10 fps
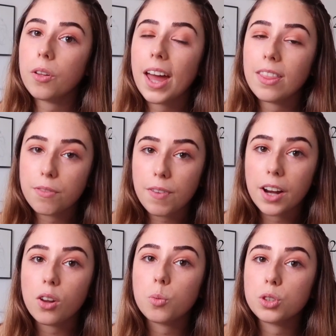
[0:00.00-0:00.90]
and the
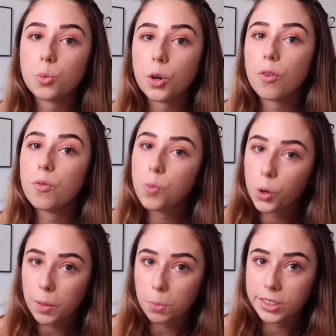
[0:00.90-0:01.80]
final was worth
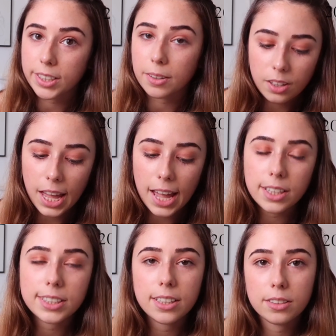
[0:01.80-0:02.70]
40%, and
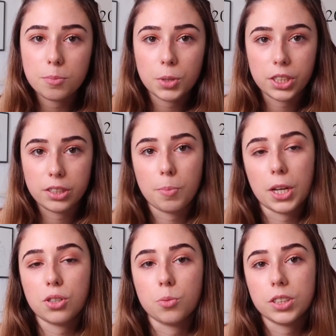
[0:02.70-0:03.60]
attendance and
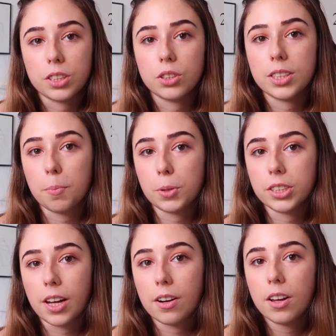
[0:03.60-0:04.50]
participation was still
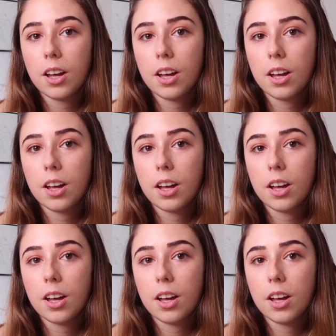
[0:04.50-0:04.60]
10%.